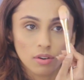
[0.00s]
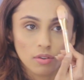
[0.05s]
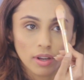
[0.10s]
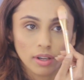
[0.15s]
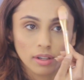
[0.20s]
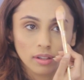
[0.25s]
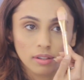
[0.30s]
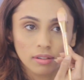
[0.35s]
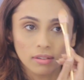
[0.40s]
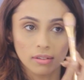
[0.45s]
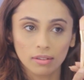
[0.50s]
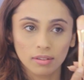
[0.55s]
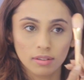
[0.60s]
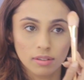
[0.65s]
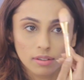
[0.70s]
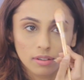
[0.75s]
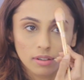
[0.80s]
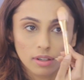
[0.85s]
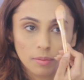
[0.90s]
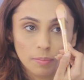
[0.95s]
right here,
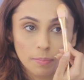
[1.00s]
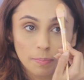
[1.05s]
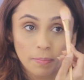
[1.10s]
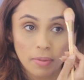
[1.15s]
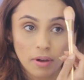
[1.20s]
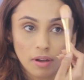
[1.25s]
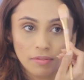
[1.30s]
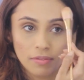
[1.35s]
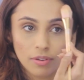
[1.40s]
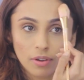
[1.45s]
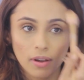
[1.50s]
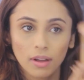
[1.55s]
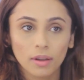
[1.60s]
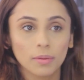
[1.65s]
above your